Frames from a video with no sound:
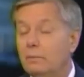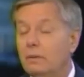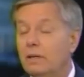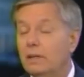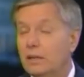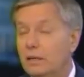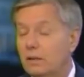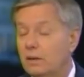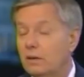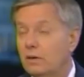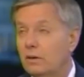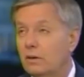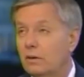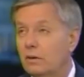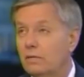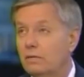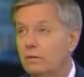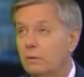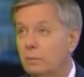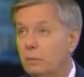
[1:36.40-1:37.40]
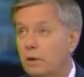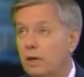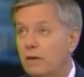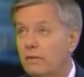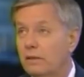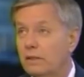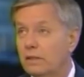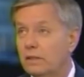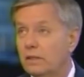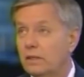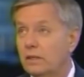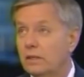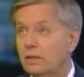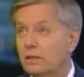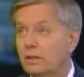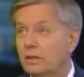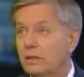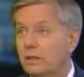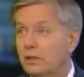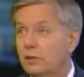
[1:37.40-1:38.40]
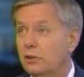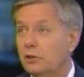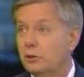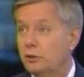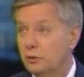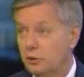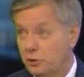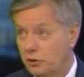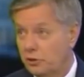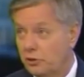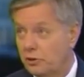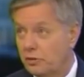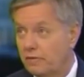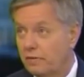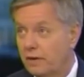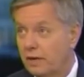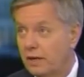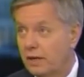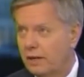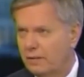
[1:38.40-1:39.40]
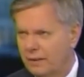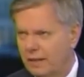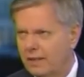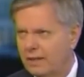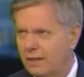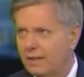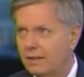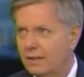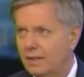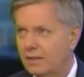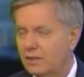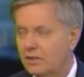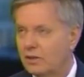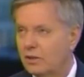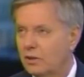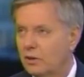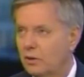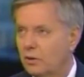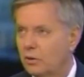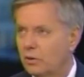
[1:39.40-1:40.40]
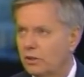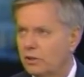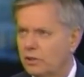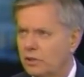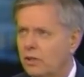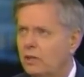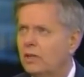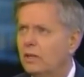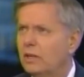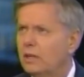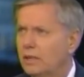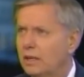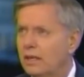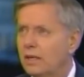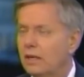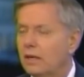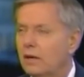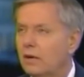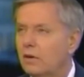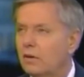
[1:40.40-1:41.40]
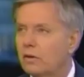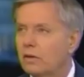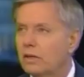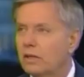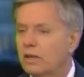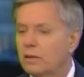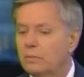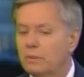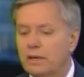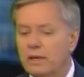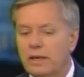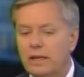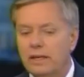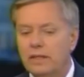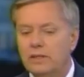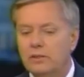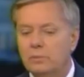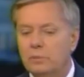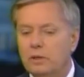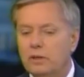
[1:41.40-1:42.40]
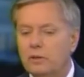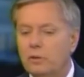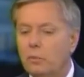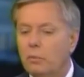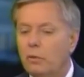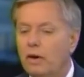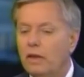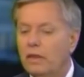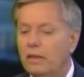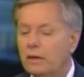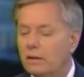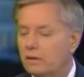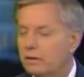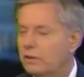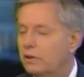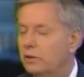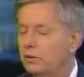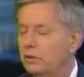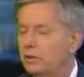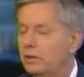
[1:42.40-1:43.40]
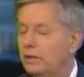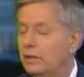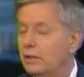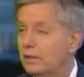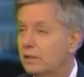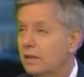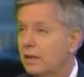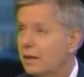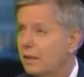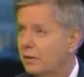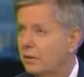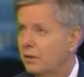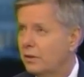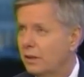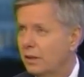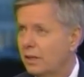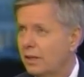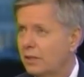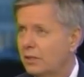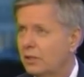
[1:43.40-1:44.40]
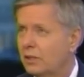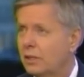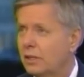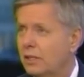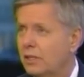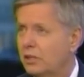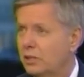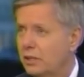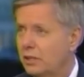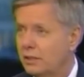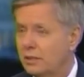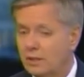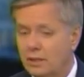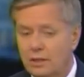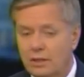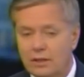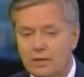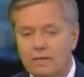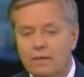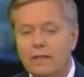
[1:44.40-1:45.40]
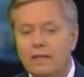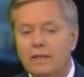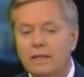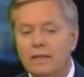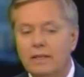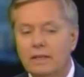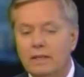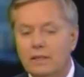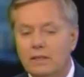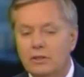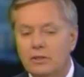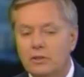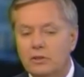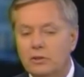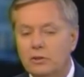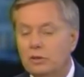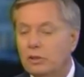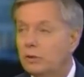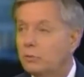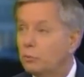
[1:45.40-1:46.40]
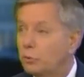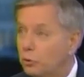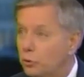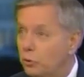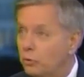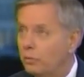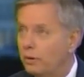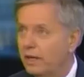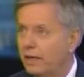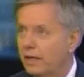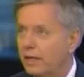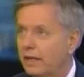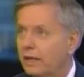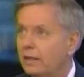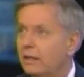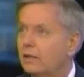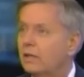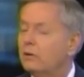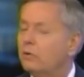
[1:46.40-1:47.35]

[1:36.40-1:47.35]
make it hard for private sector insurance to survive. I think that's the goal, is to get it all in government hands. But the way they'll do it is not through the legislation itself. It's through the rulemaking.